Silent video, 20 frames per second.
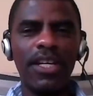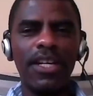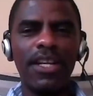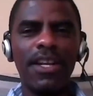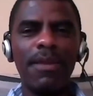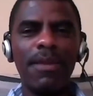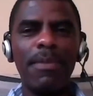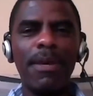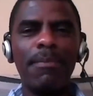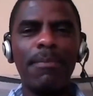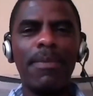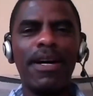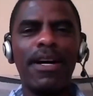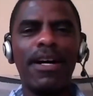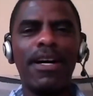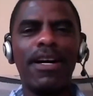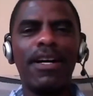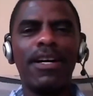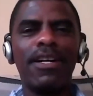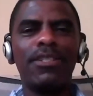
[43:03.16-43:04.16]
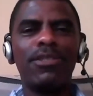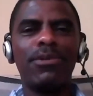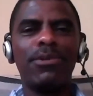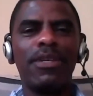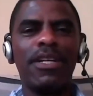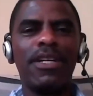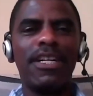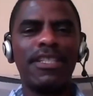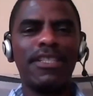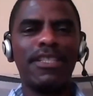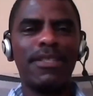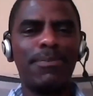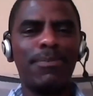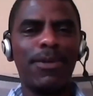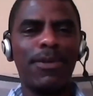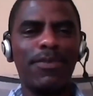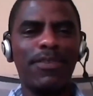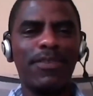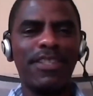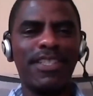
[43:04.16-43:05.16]
I'll remember to ask
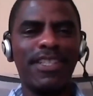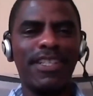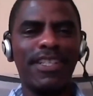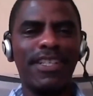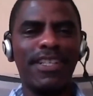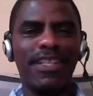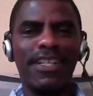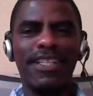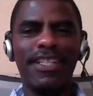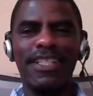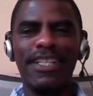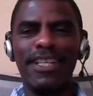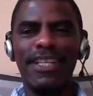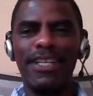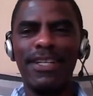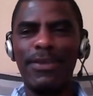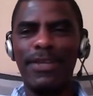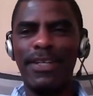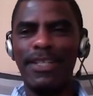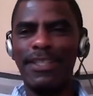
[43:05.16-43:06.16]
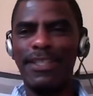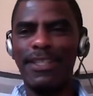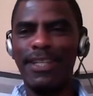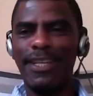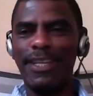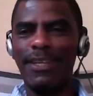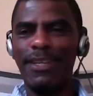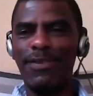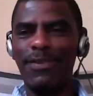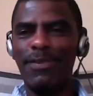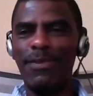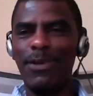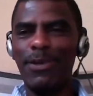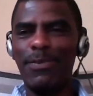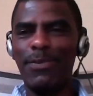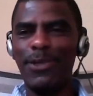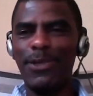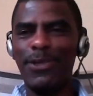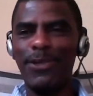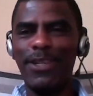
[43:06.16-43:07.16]
Professor Gatari once I give him the
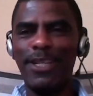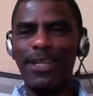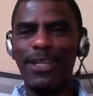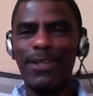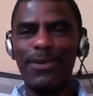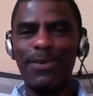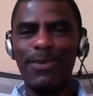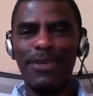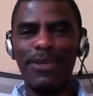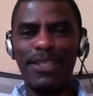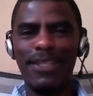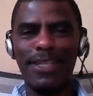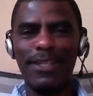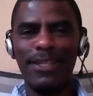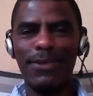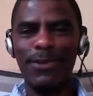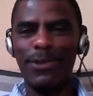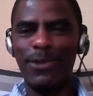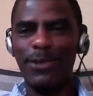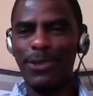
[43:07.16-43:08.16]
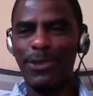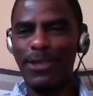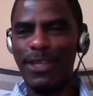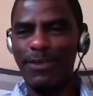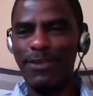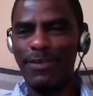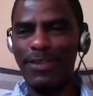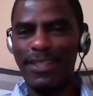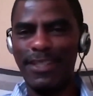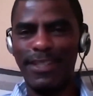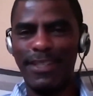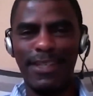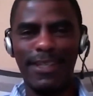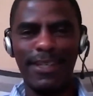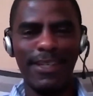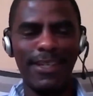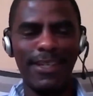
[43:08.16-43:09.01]
opportunity to present, to also give us,